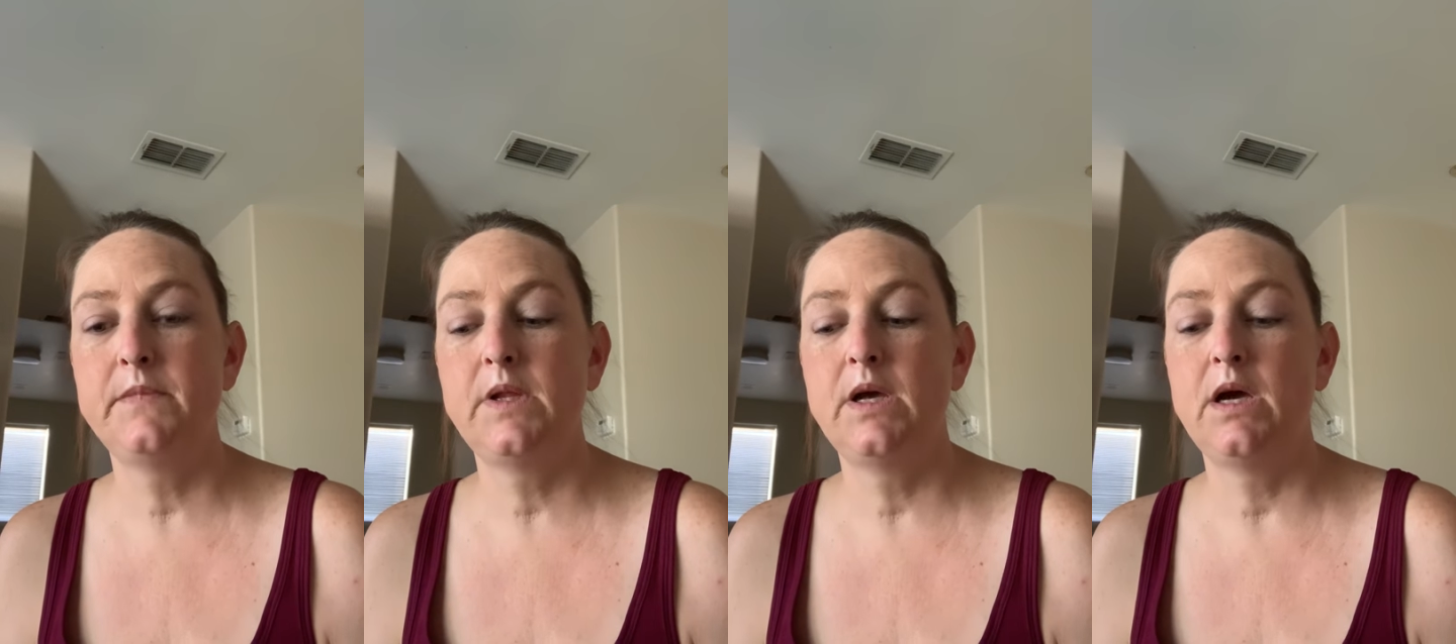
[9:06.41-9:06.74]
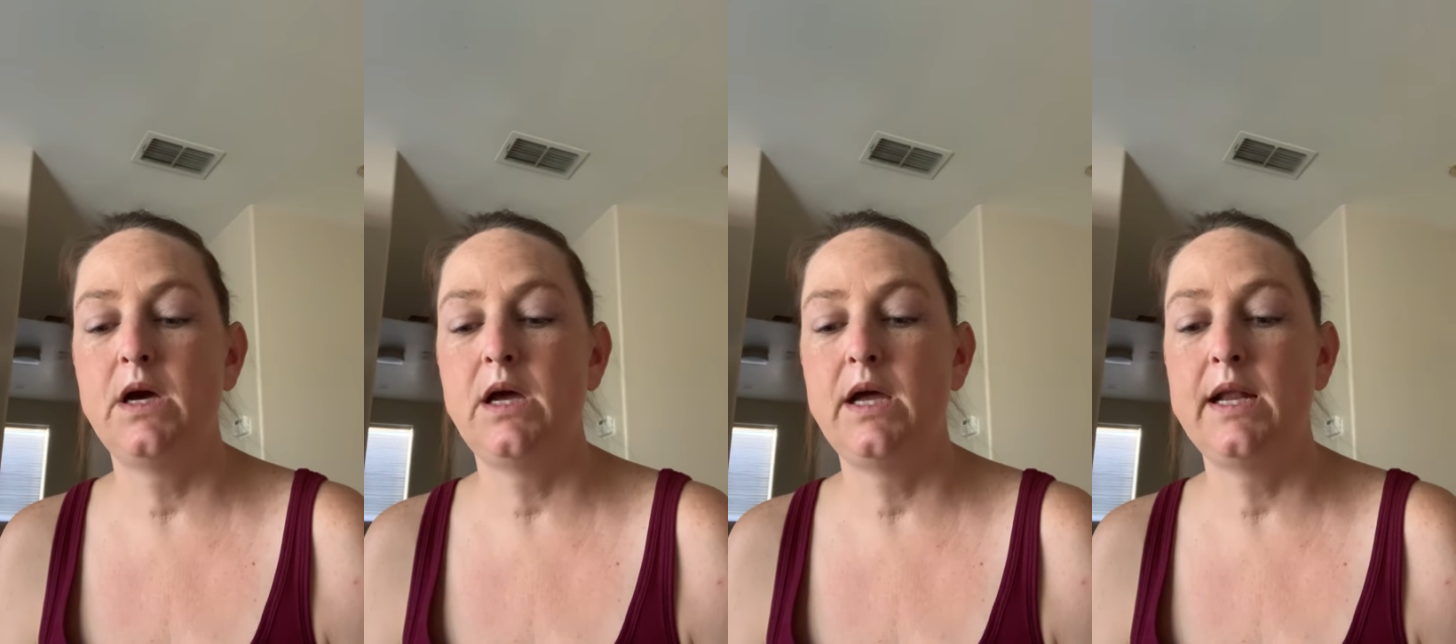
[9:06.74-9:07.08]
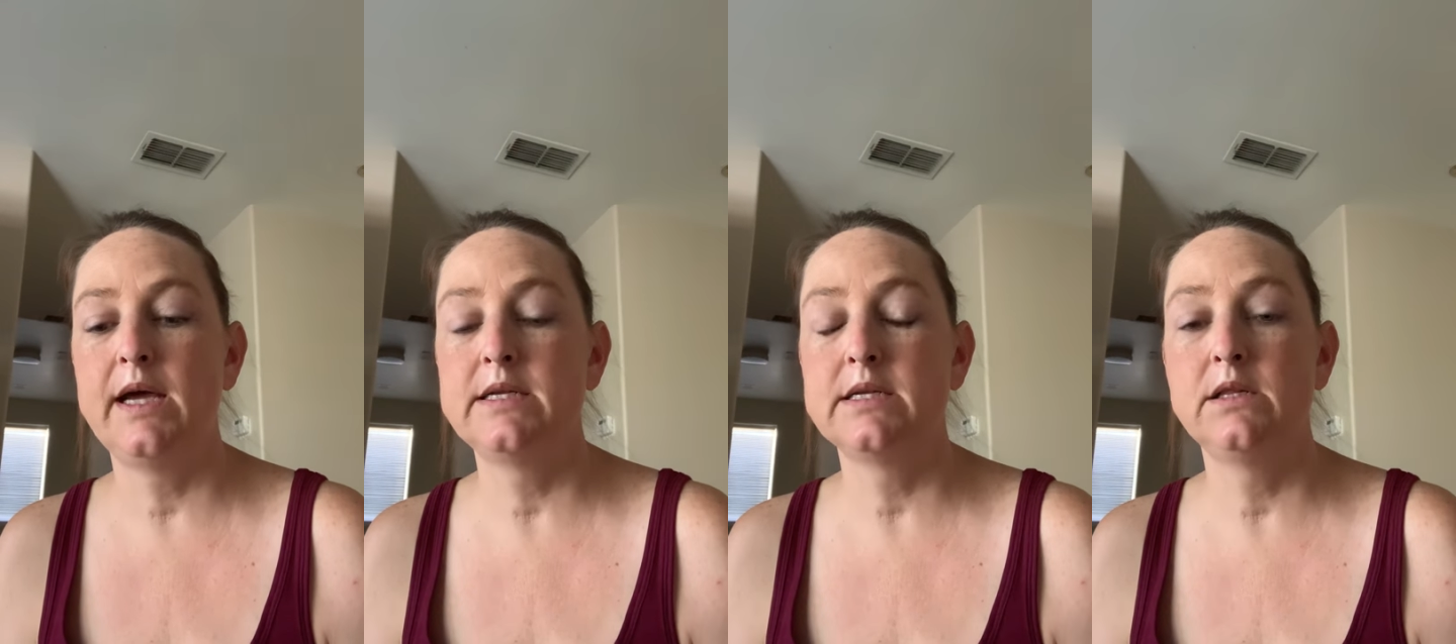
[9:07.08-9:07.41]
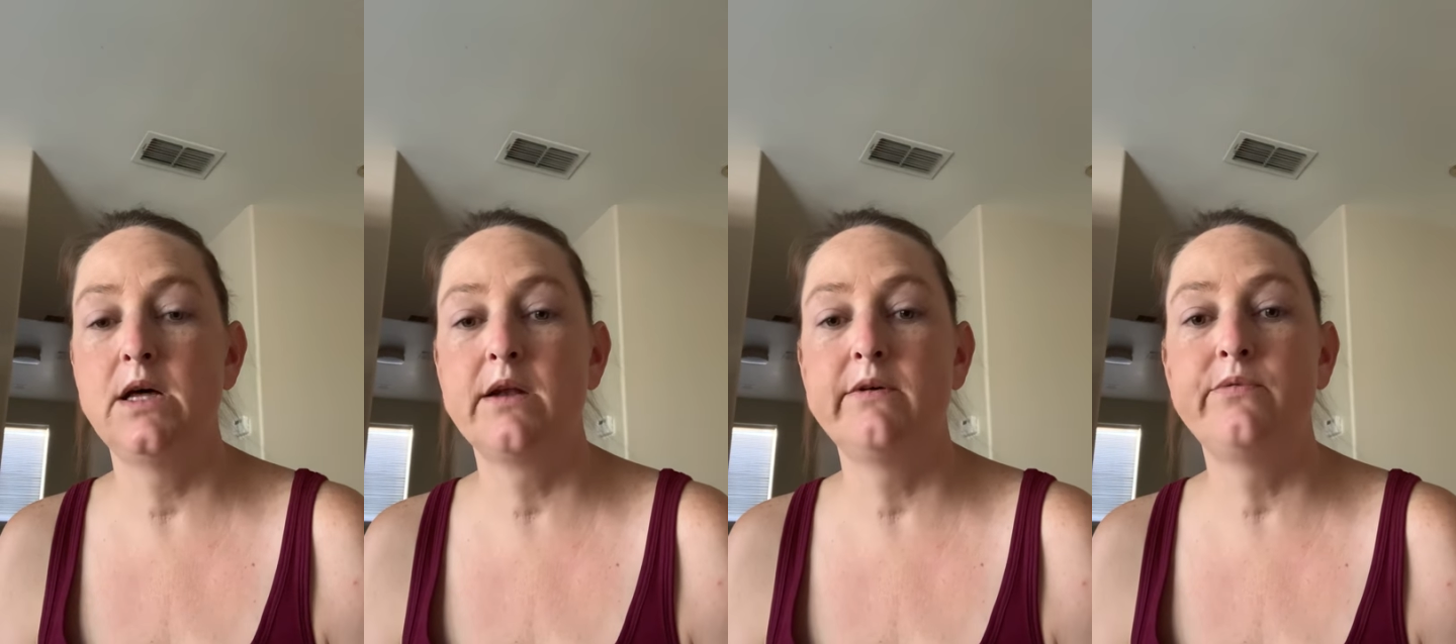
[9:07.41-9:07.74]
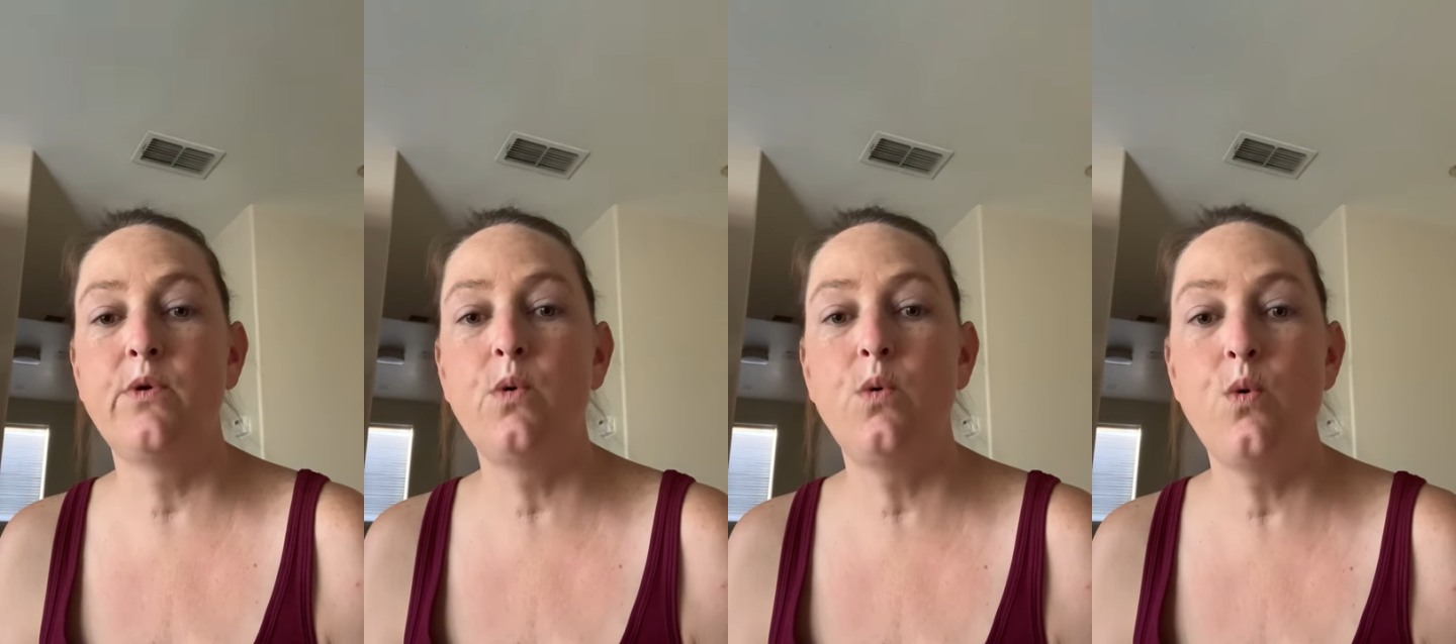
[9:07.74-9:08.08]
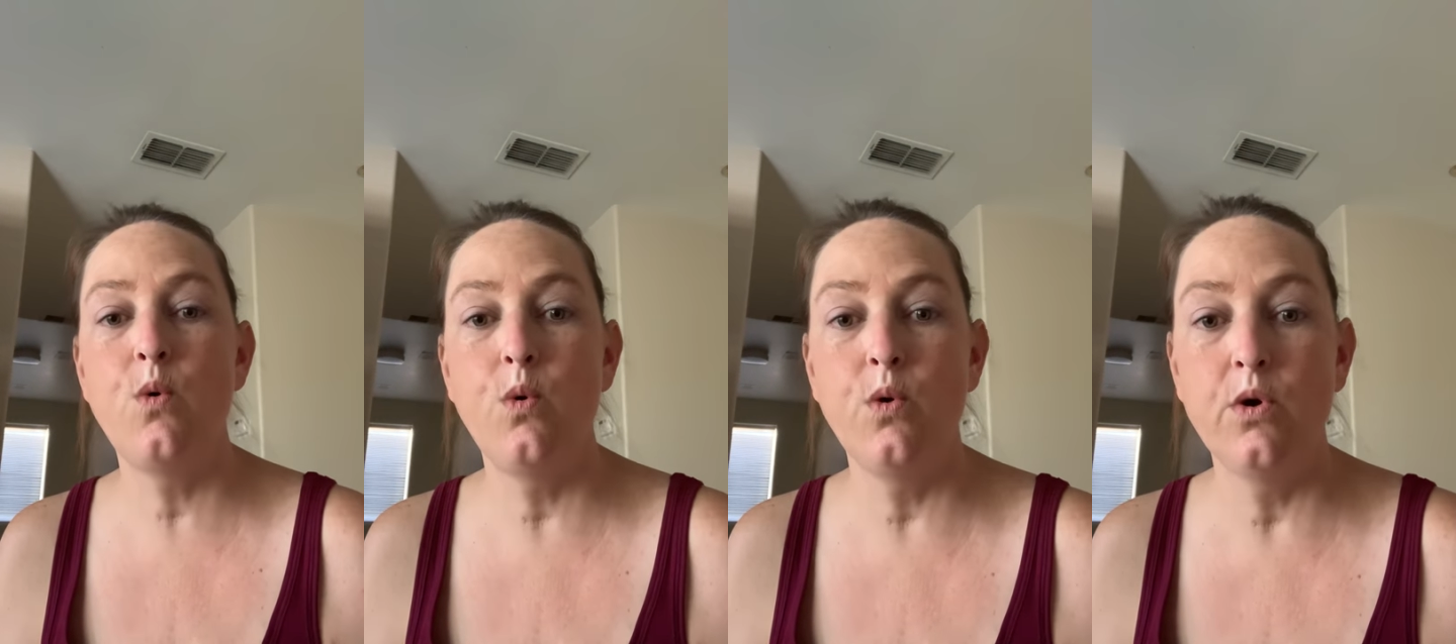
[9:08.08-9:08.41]
And I did a lot of
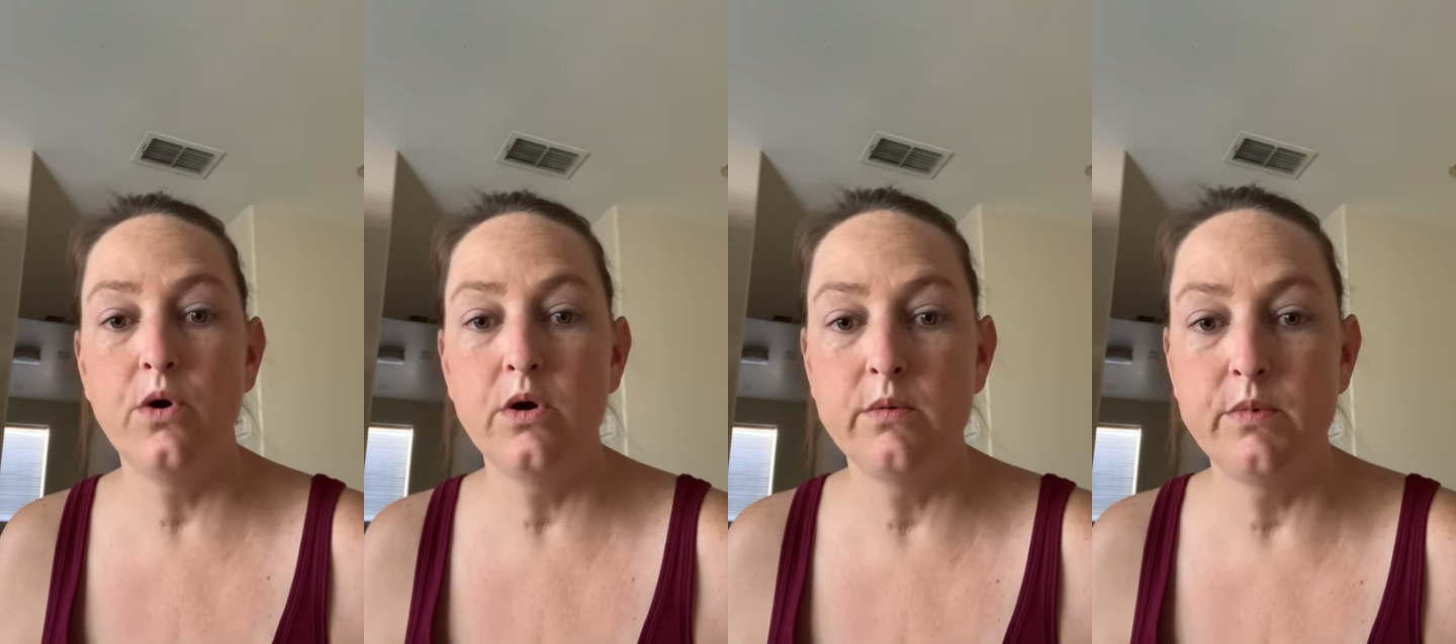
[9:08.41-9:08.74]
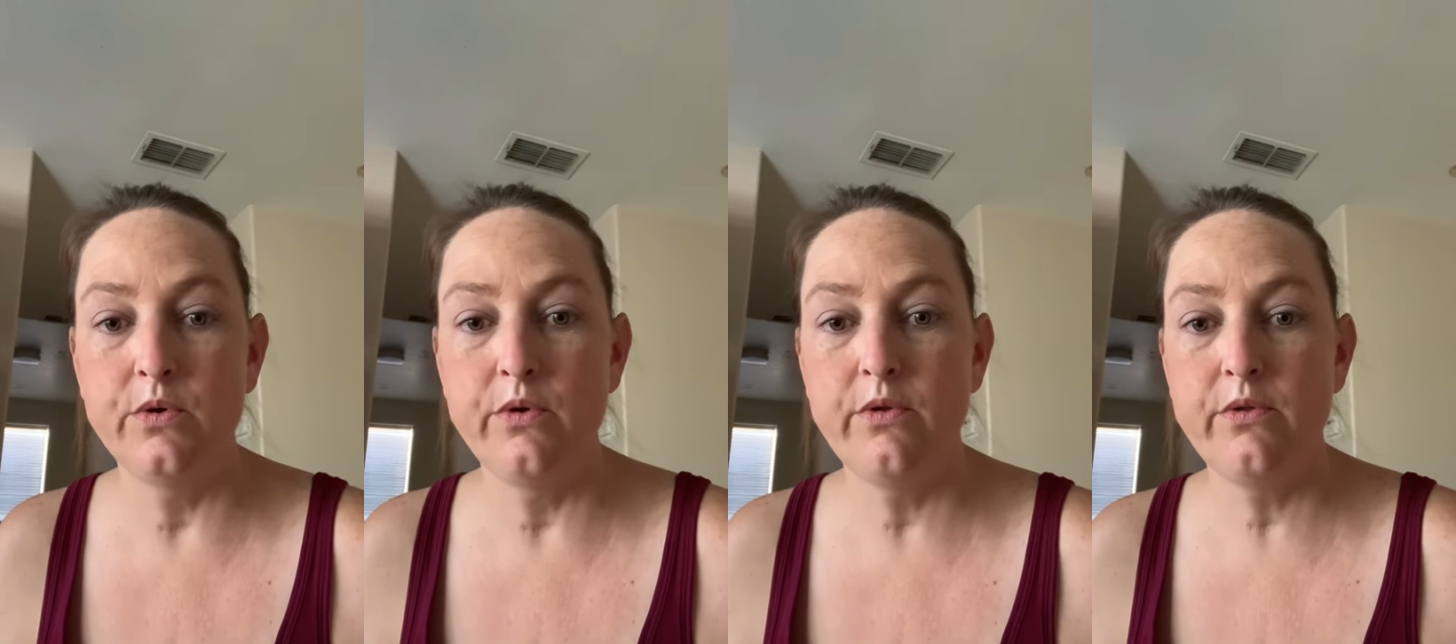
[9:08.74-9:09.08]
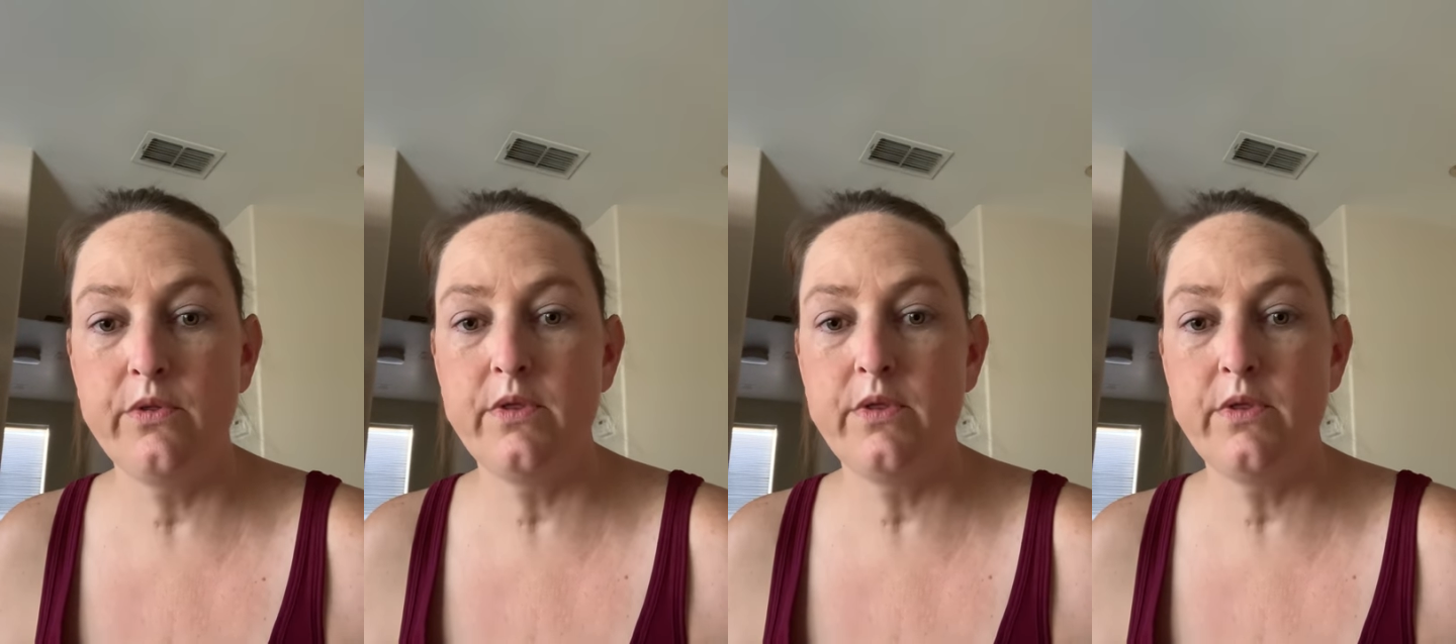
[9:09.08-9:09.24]
horrible